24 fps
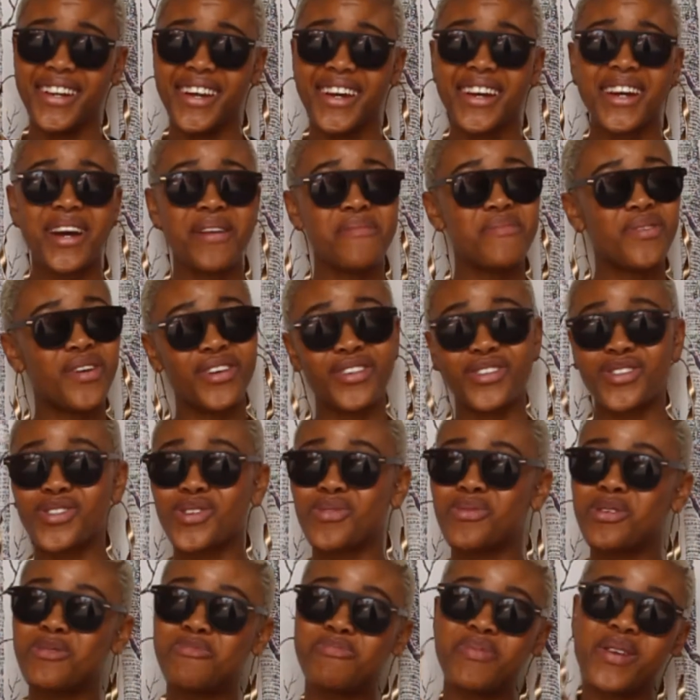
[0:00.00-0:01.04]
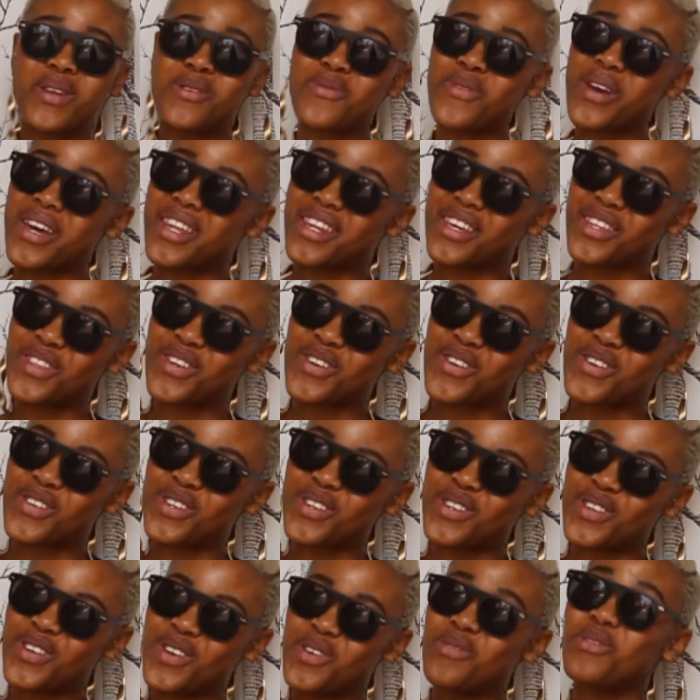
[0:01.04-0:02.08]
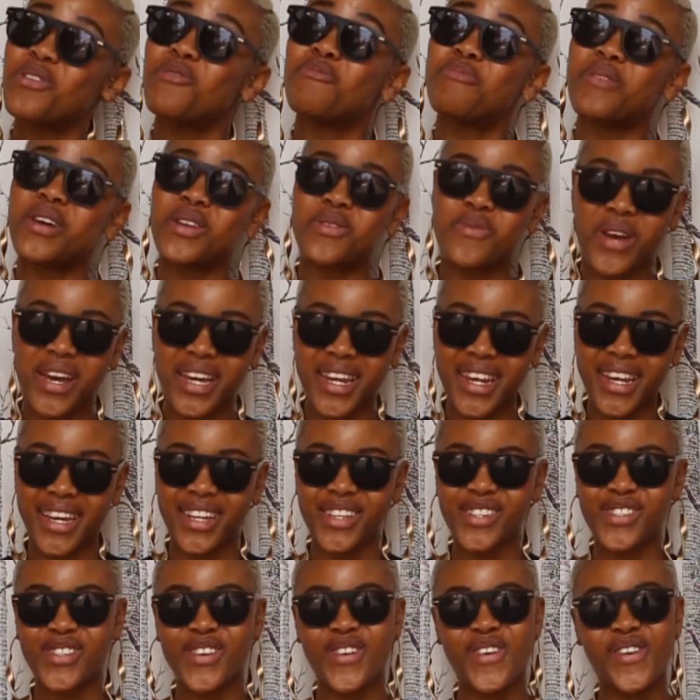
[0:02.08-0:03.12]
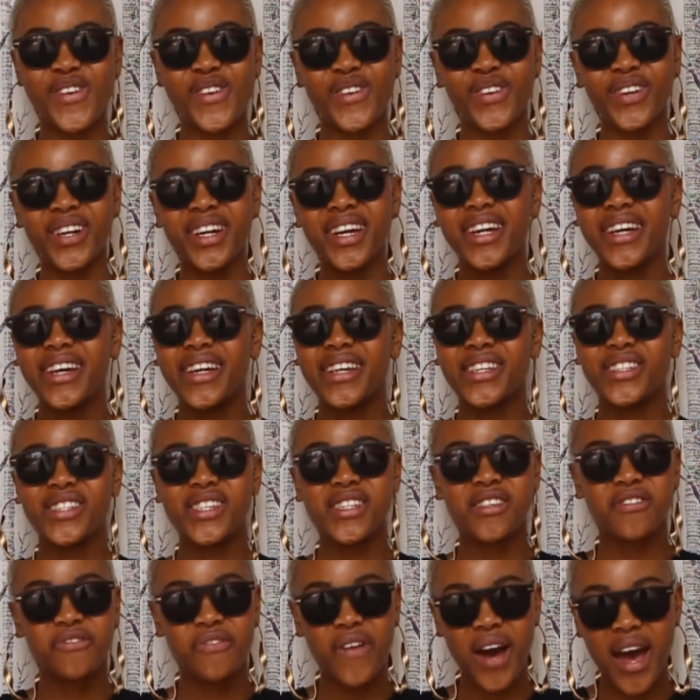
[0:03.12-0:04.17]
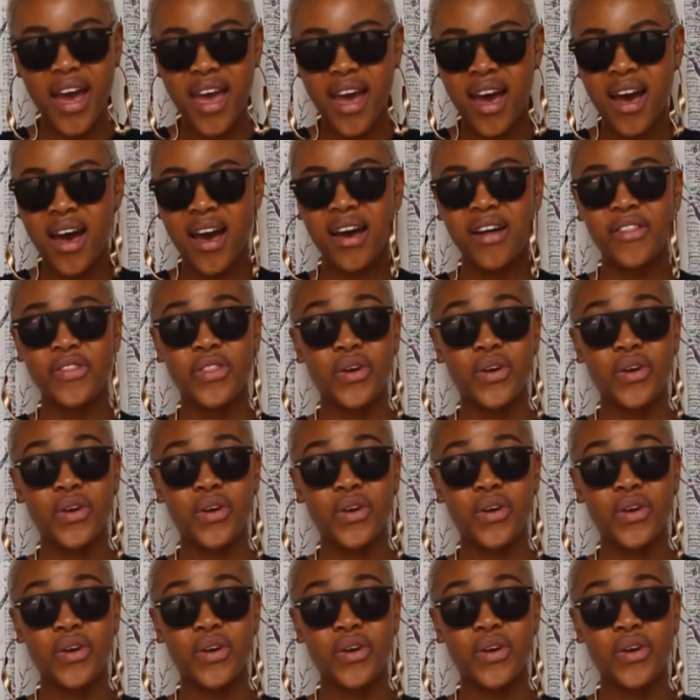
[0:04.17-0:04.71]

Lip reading: Come on, Joe, we've been waiting, though. You know, we've been waiting. So she's fire.